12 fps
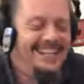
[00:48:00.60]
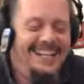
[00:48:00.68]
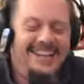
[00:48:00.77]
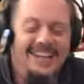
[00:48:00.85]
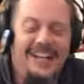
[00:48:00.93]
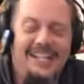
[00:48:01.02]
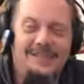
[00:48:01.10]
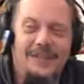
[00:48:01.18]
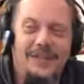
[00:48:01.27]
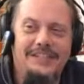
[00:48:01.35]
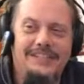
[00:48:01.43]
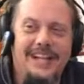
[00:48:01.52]
That's
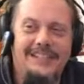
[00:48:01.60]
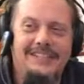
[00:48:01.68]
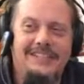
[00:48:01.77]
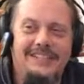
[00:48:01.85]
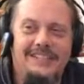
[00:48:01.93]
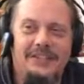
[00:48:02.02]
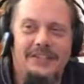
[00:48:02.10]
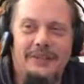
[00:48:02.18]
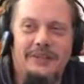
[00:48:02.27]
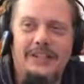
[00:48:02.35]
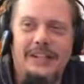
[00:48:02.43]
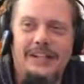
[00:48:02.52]
fantastic. So,
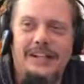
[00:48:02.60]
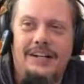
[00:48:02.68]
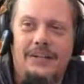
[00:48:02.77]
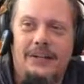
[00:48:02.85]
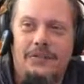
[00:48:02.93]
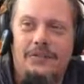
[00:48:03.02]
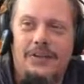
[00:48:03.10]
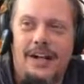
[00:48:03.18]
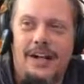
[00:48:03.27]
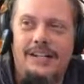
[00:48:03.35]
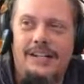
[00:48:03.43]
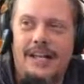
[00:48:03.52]
all
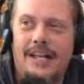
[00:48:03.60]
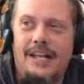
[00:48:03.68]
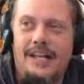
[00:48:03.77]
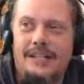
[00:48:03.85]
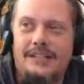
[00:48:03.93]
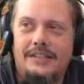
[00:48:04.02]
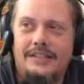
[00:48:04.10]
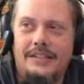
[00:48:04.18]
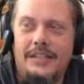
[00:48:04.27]
right, and